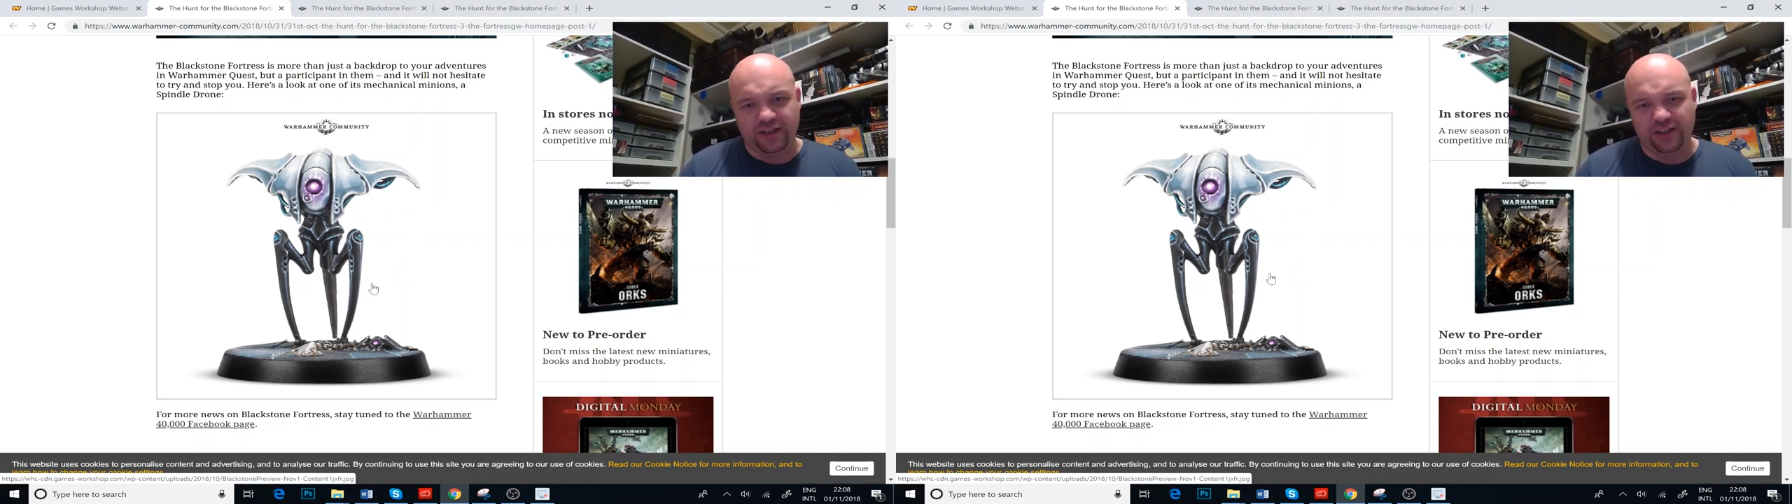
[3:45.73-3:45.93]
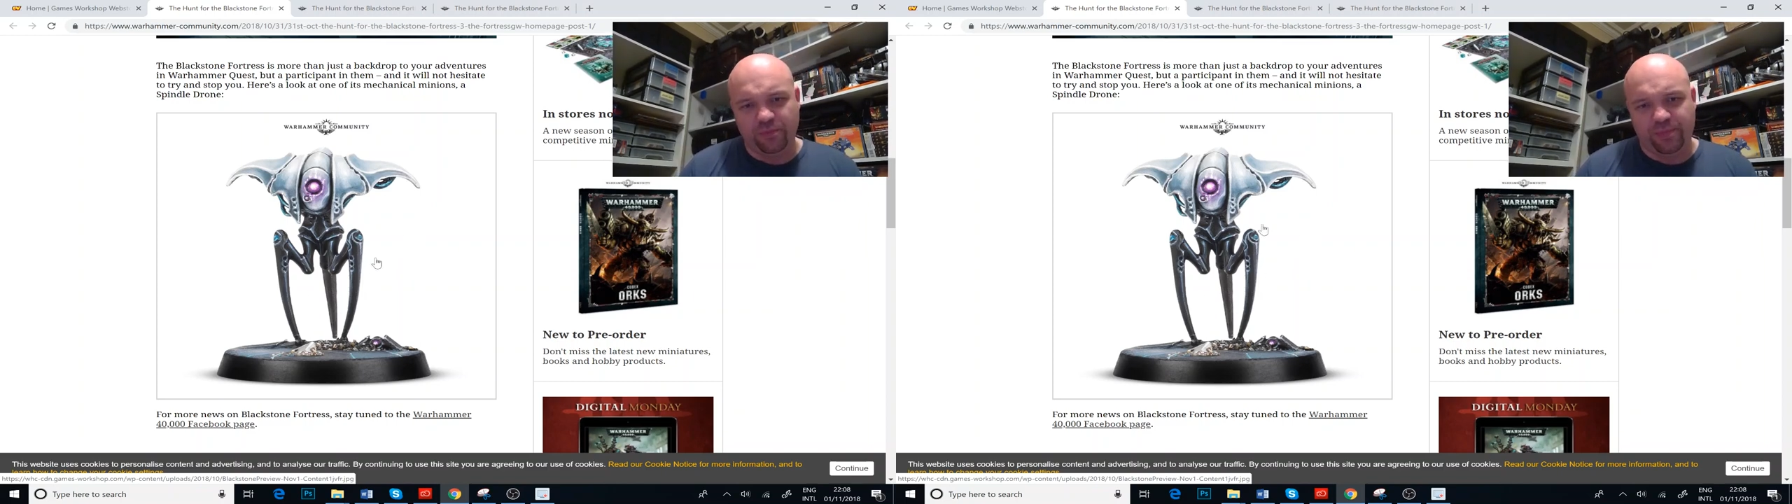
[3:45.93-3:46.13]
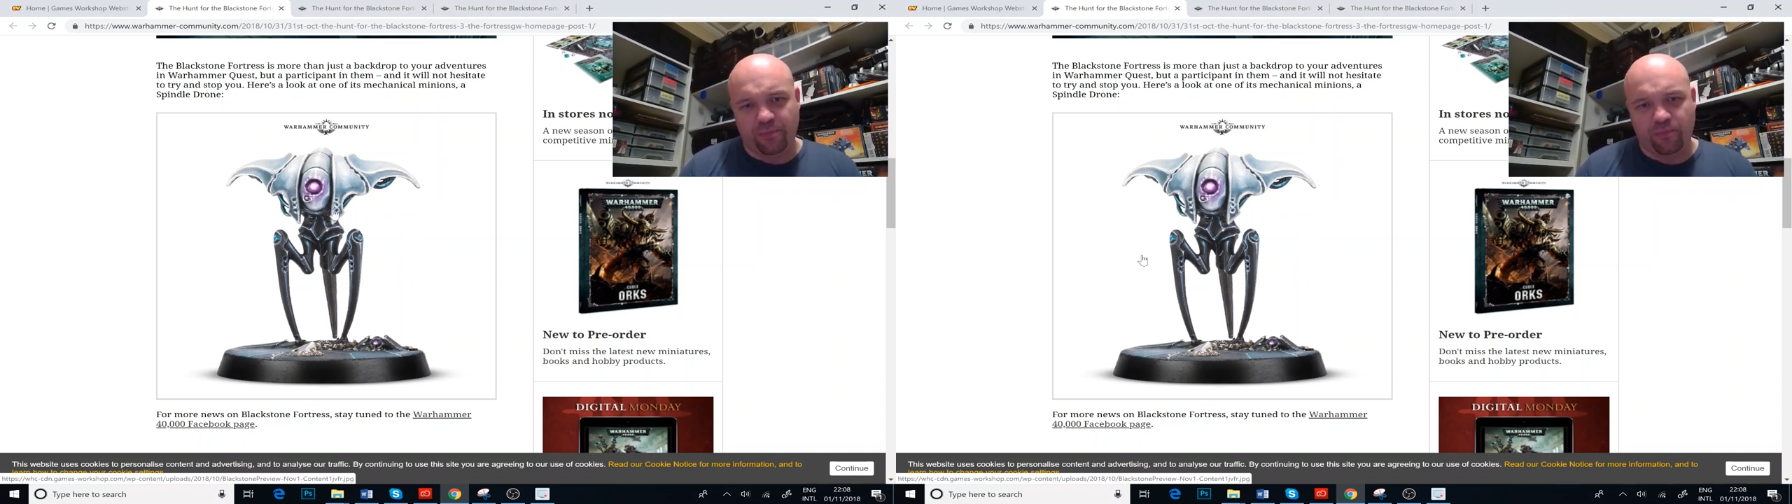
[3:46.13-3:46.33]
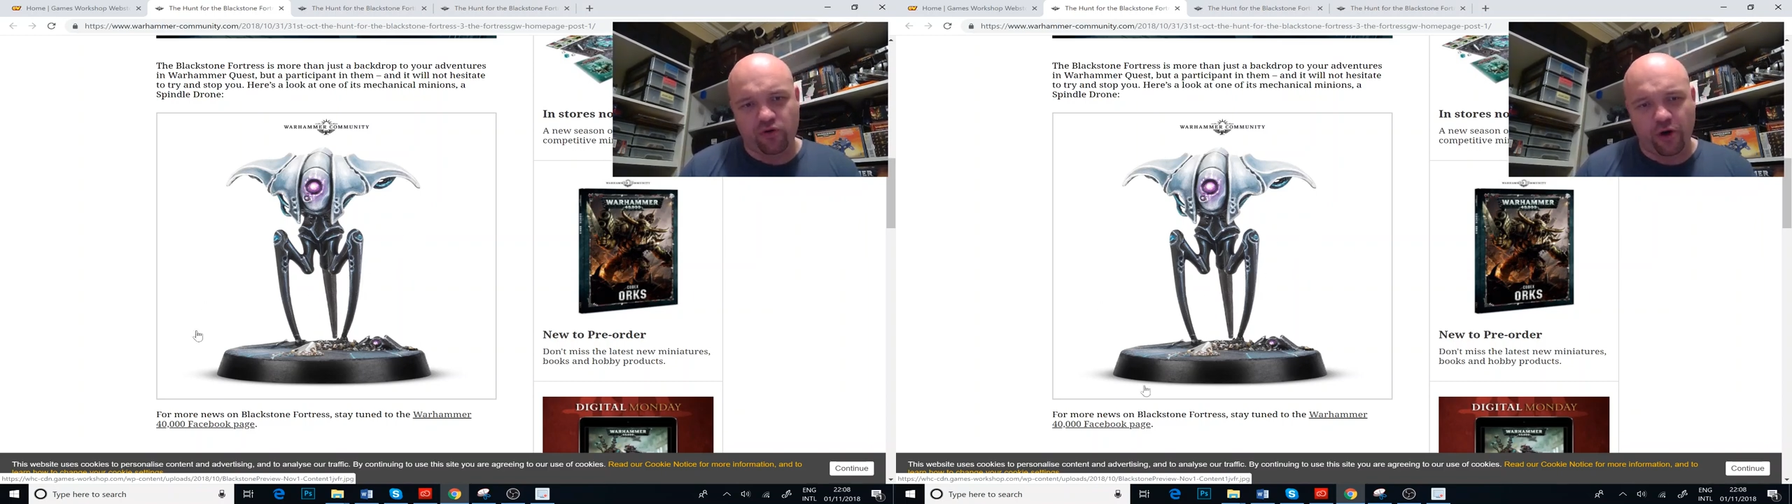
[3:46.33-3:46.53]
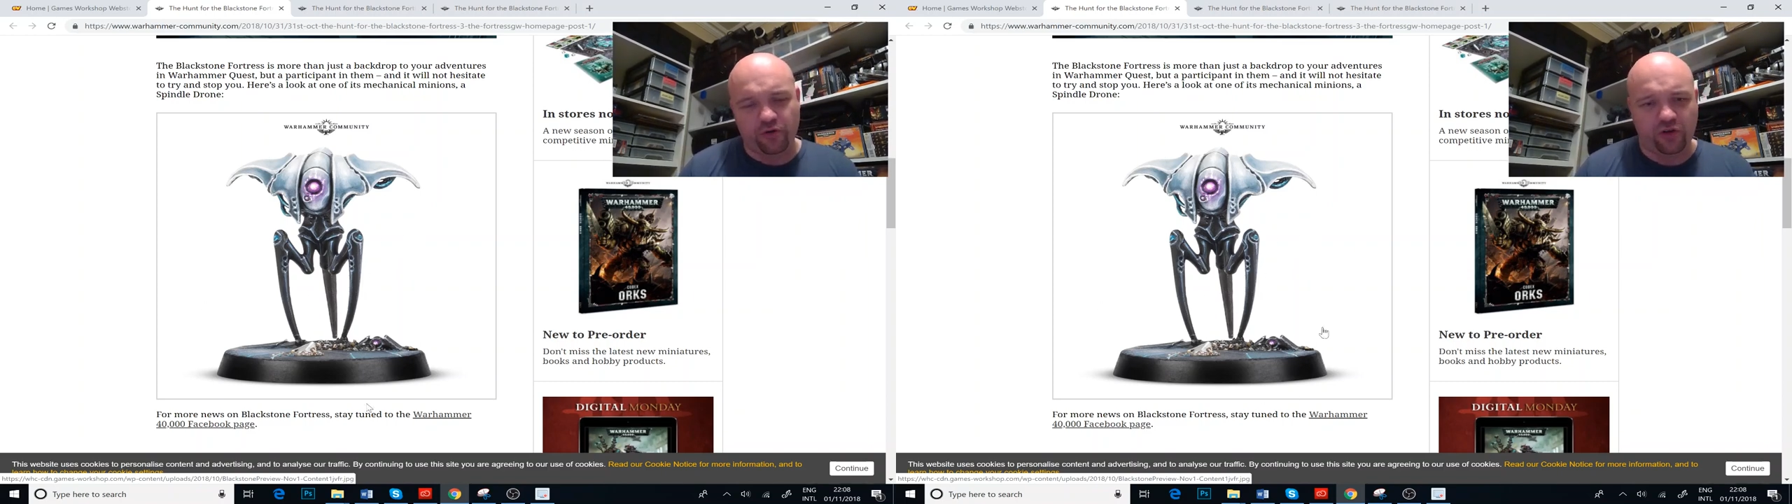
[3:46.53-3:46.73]
a little bit
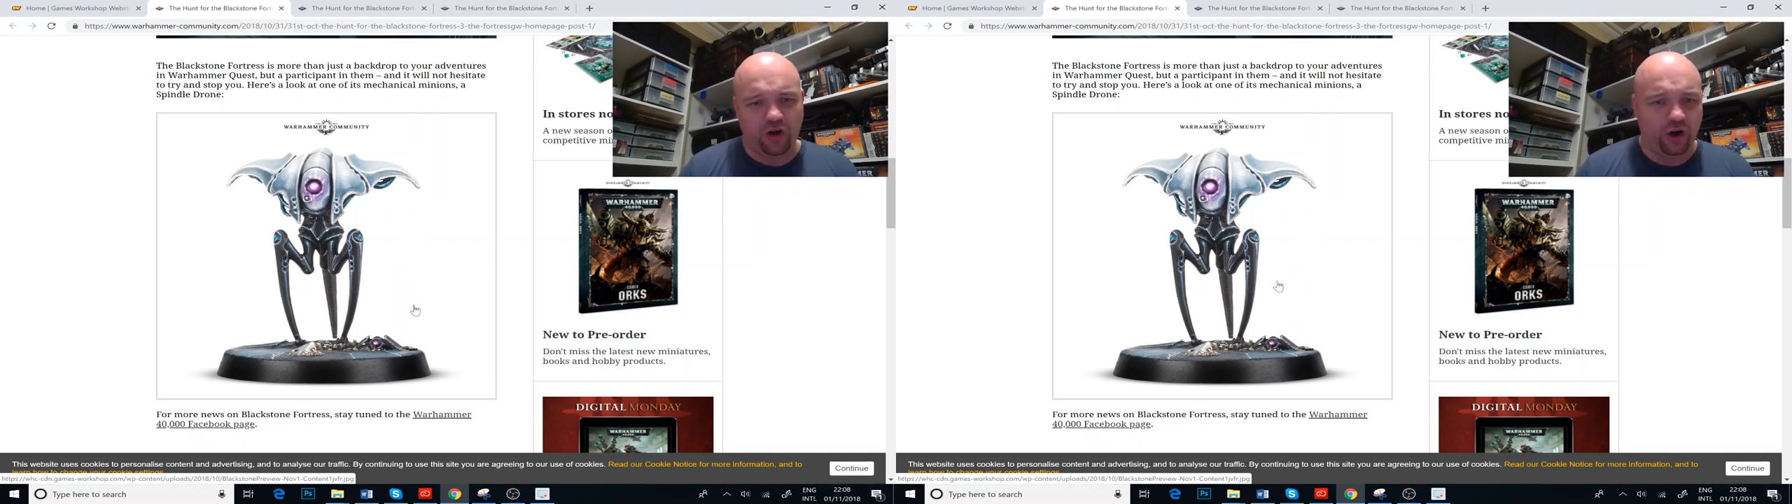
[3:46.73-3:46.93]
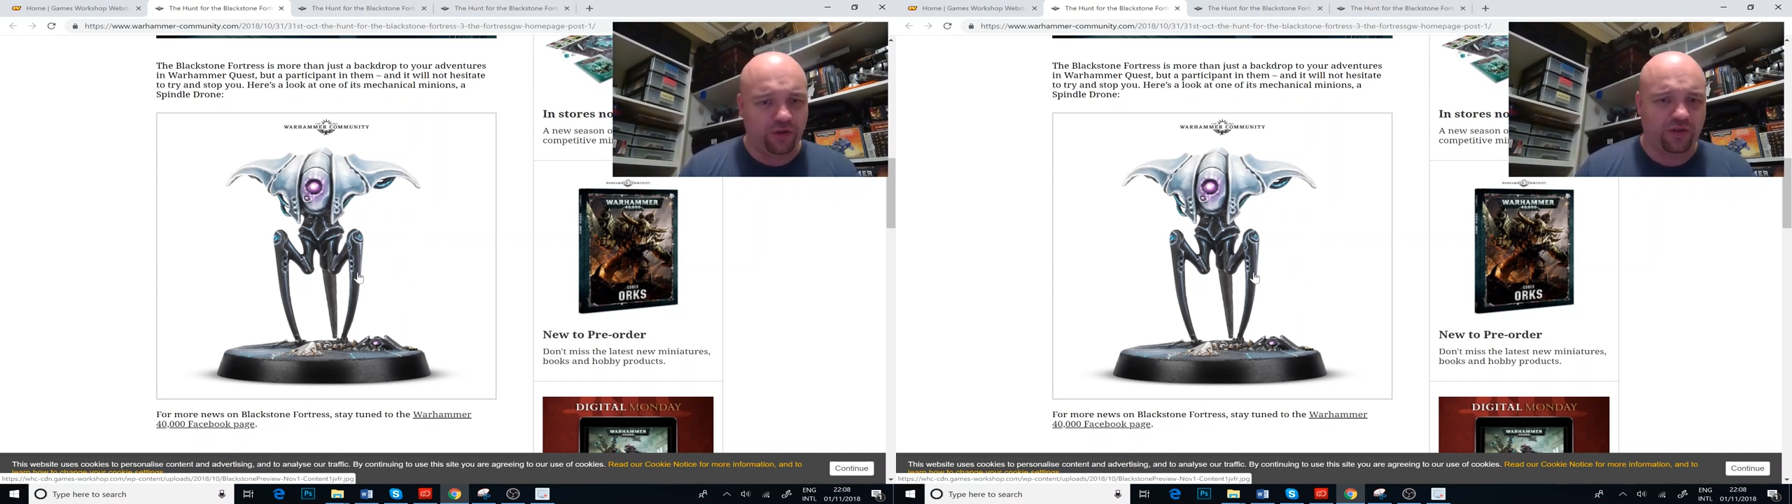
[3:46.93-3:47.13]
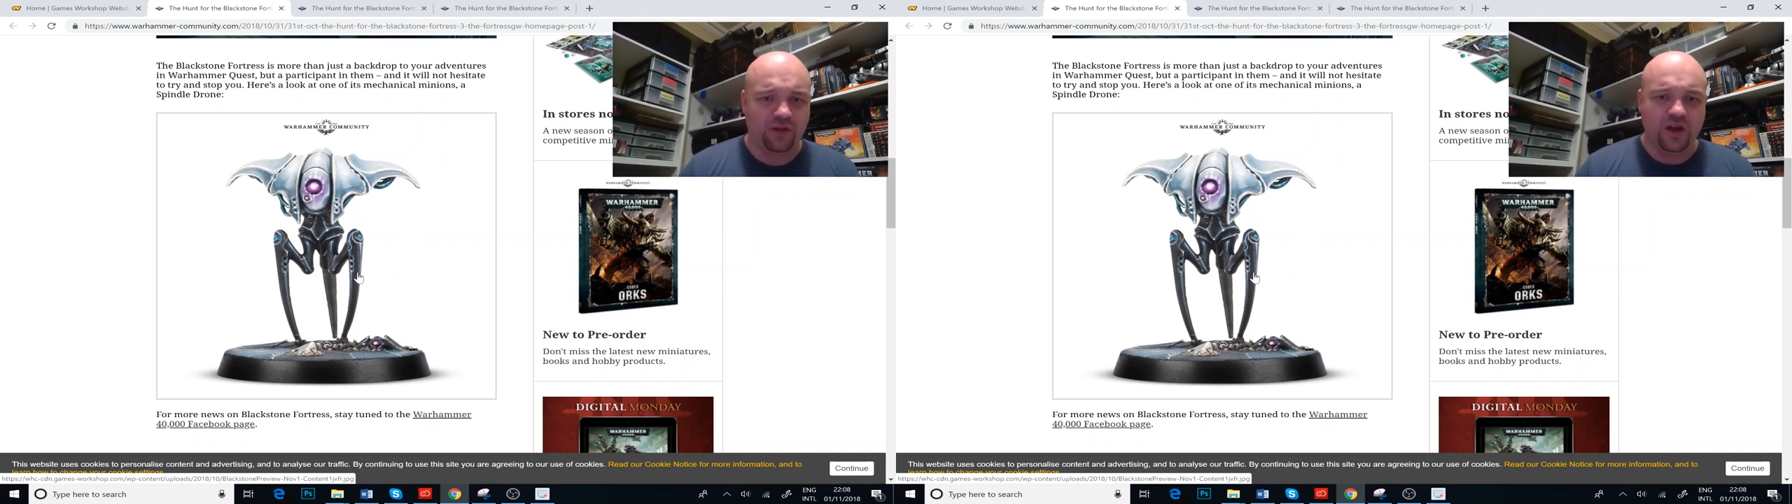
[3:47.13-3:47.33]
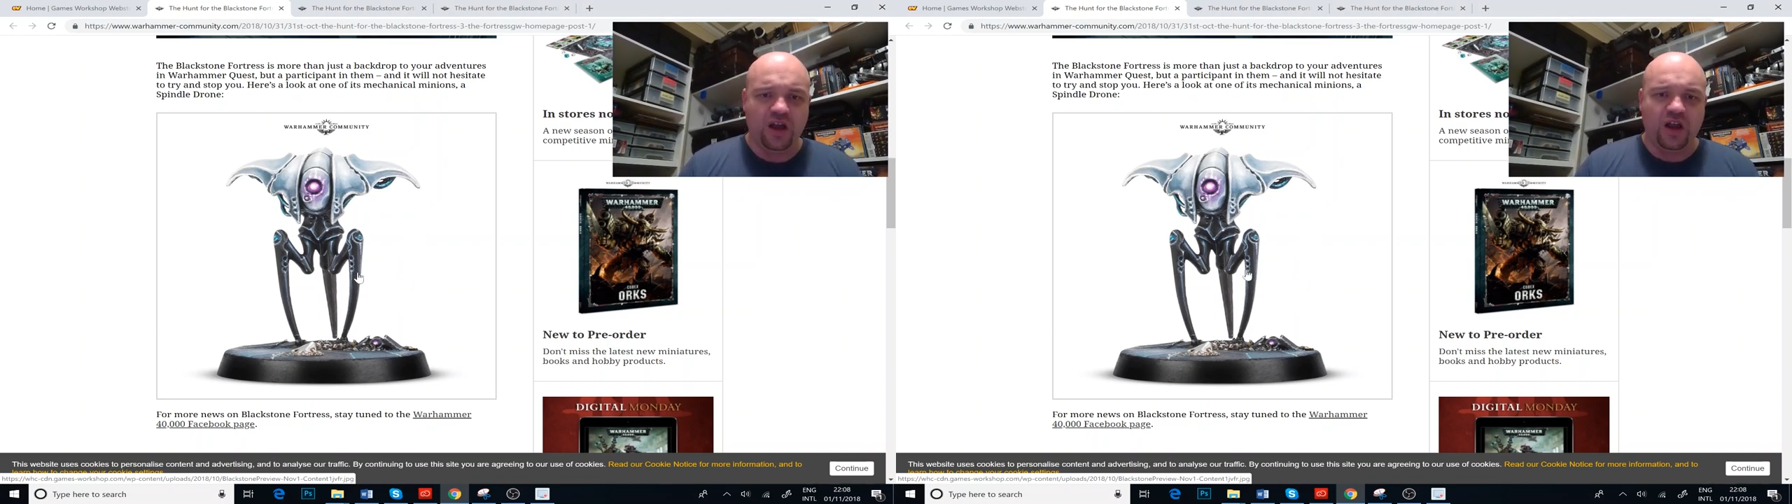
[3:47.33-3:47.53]
Protoss.